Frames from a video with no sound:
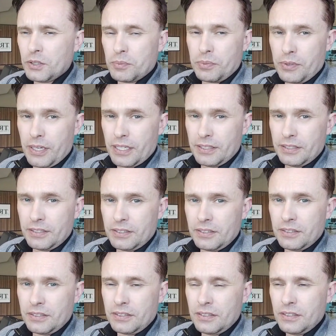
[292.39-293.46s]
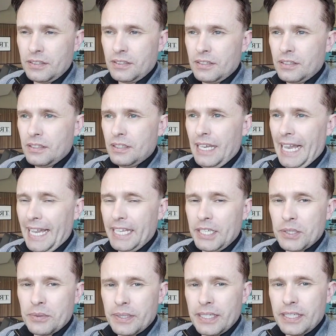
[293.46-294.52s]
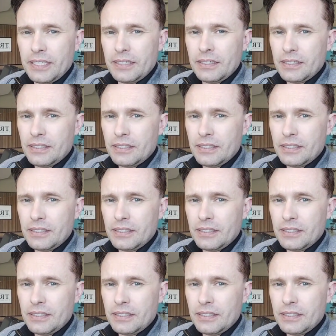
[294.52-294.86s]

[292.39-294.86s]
depressed, angry